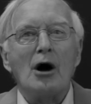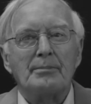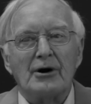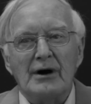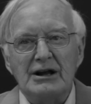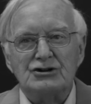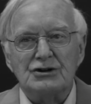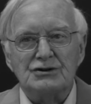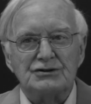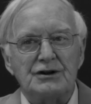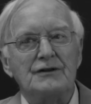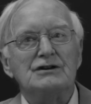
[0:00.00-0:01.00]

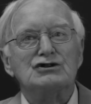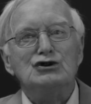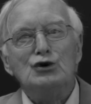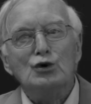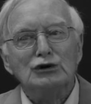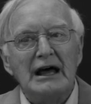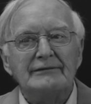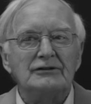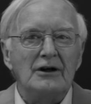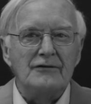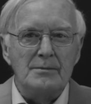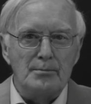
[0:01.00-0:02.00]
operations to this new
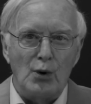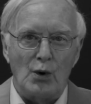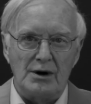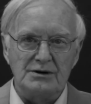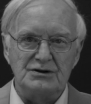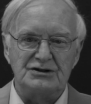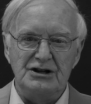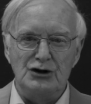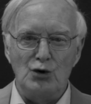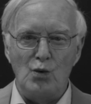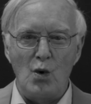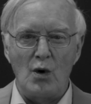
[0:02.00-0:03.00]
level of importance
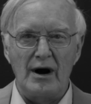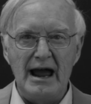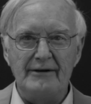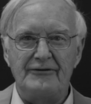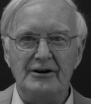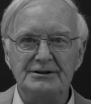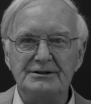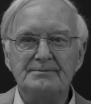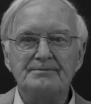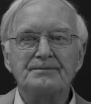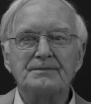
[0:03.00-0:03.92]
in the war effort?